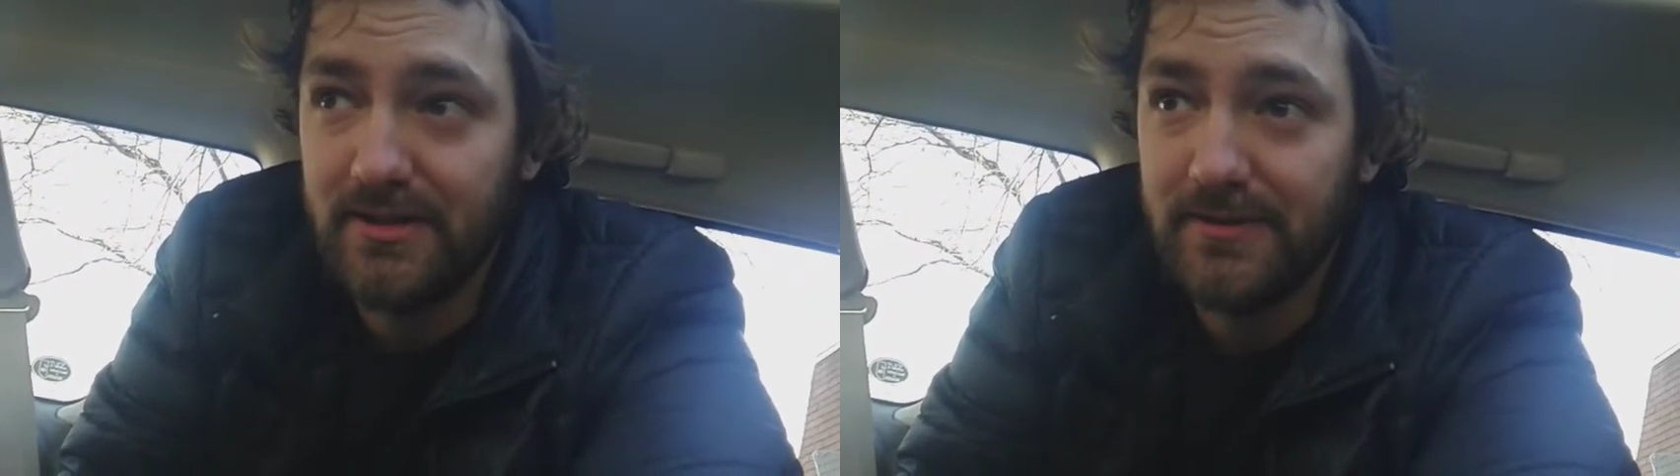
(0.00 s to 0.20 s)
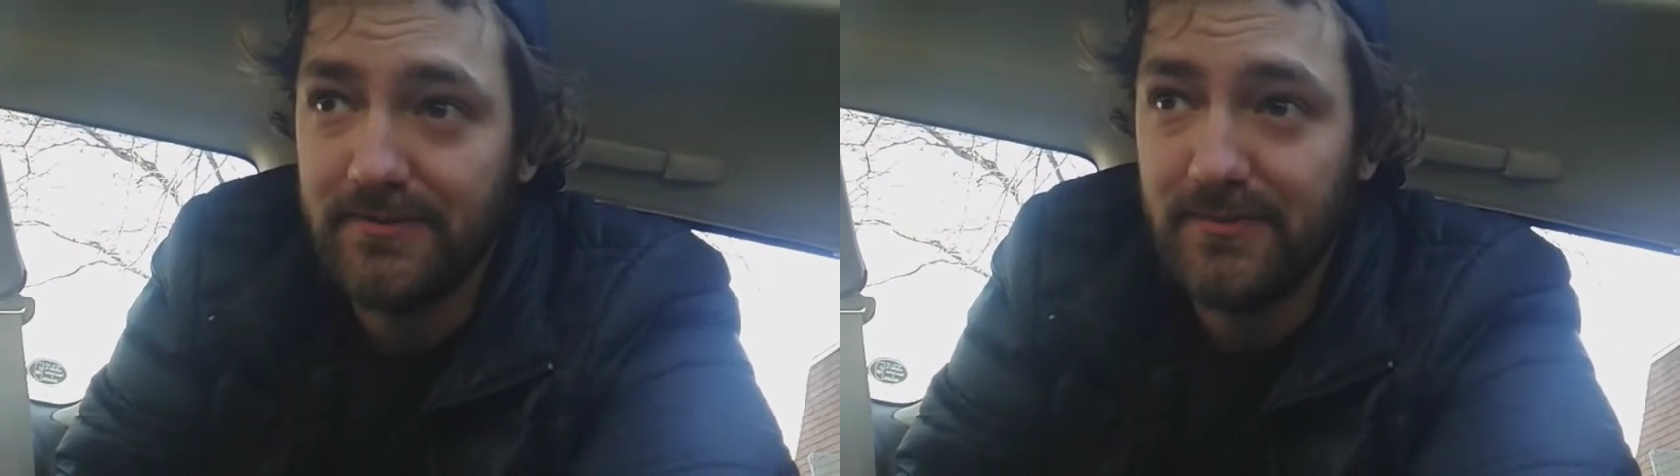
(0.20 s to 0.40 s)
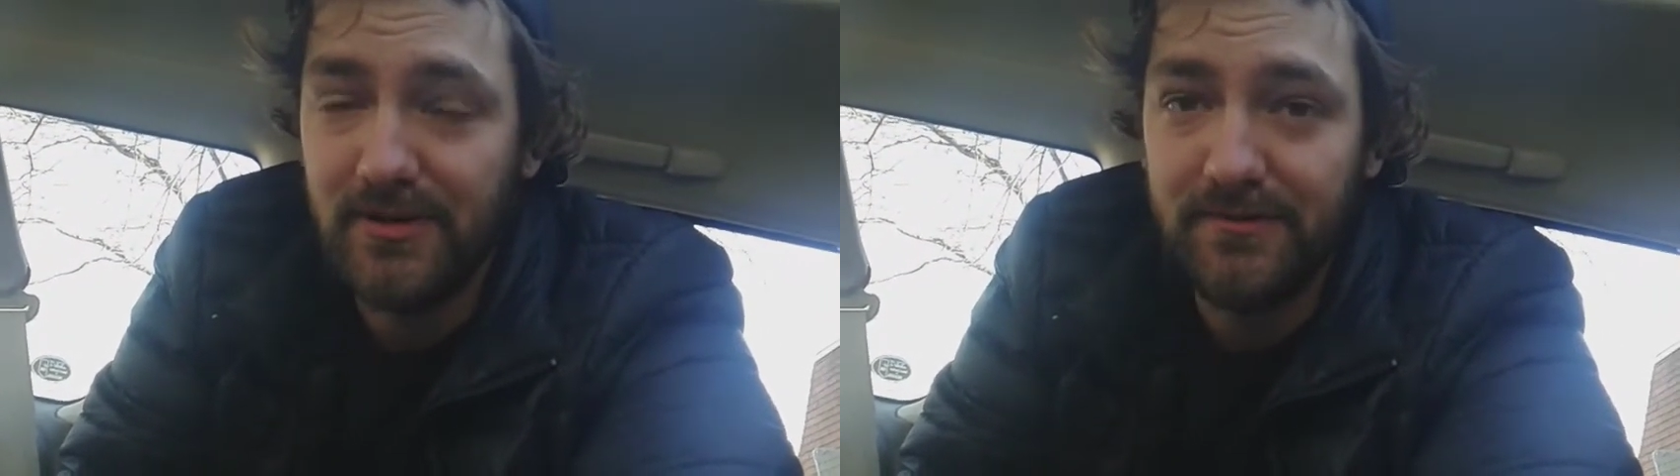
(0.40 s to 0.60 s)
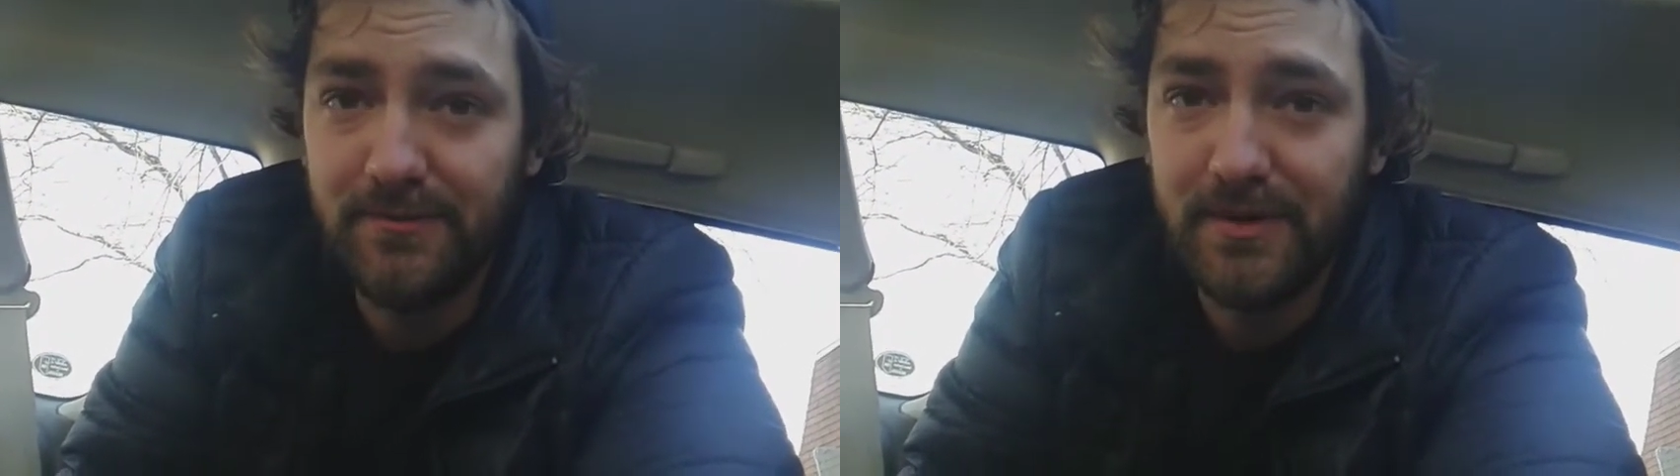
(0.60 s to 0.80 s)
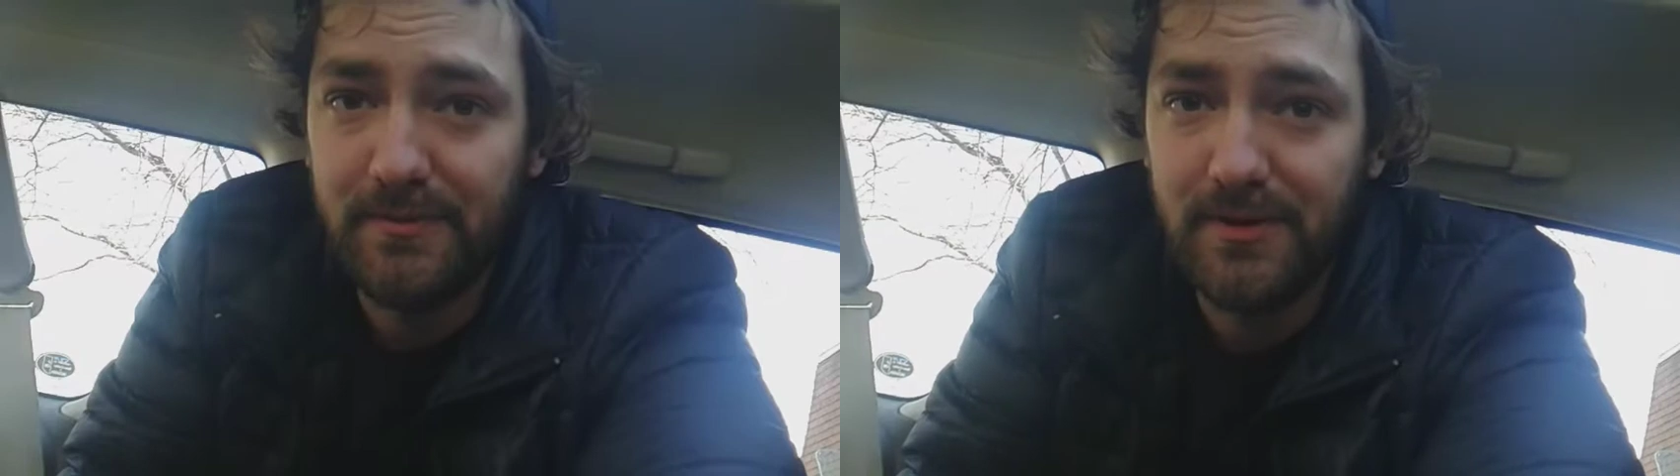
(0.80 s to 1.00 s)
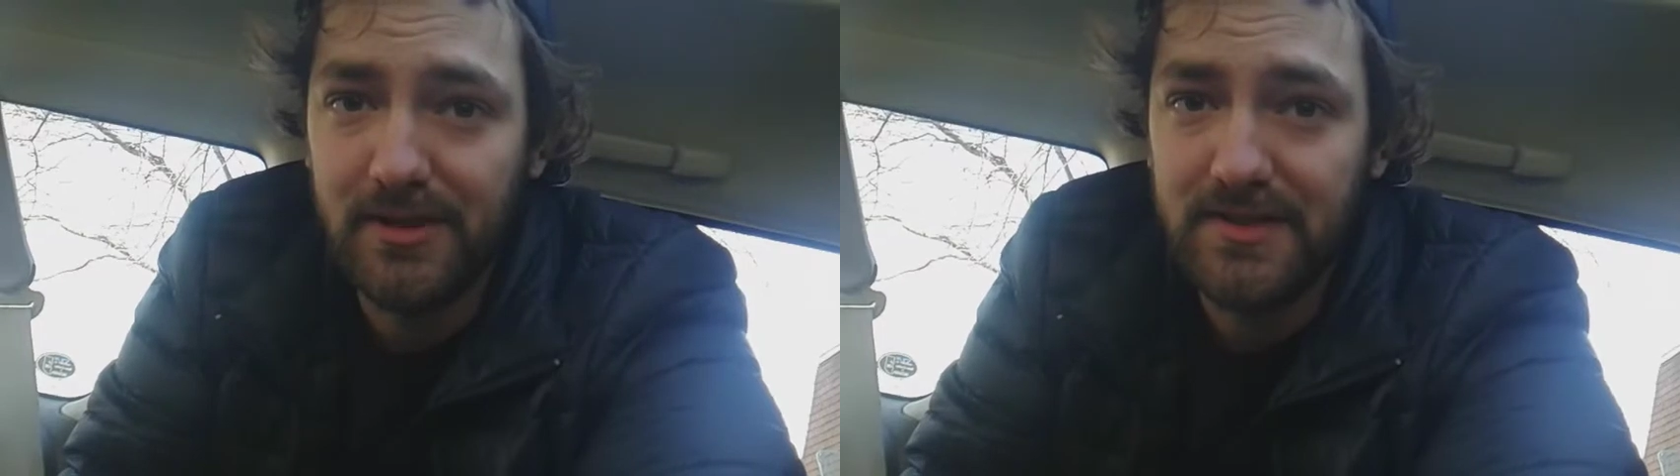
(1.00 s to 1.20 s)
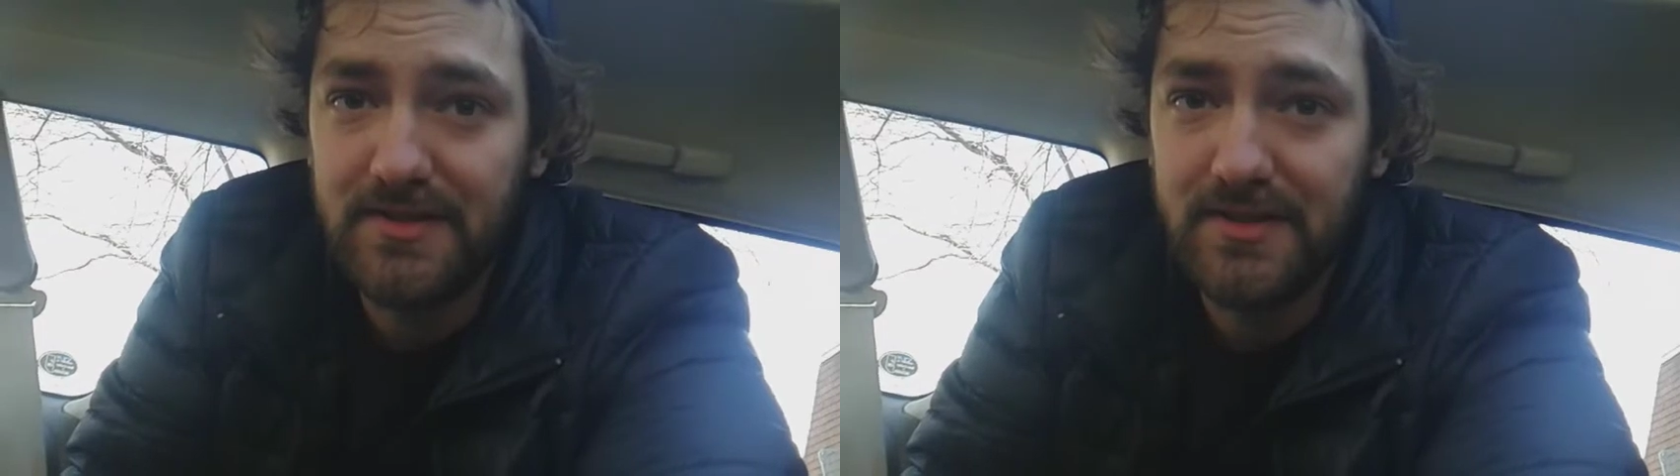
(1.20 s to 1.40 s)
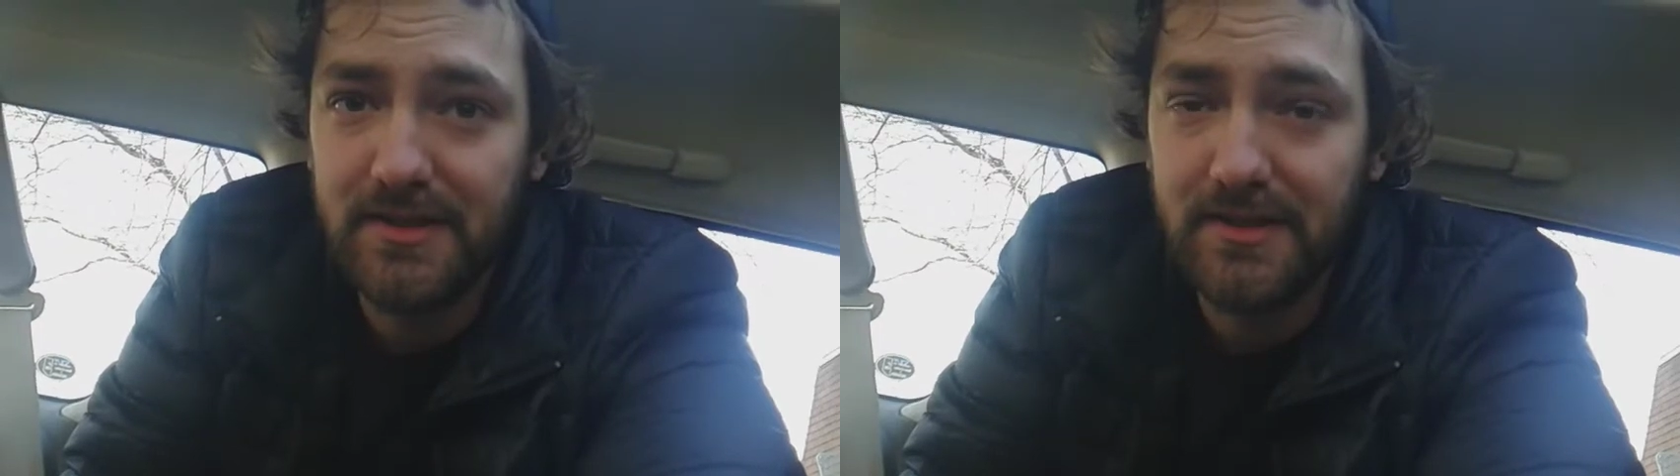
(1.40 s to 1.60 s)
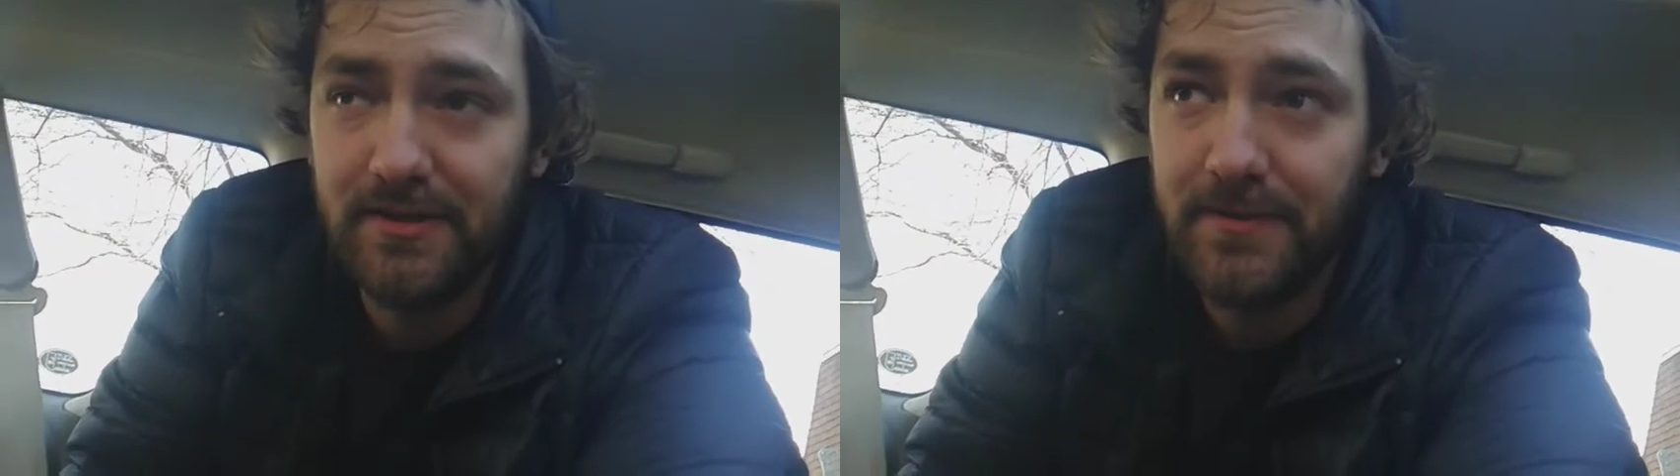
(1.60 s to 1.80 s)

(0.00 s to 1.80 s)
live minimalistic,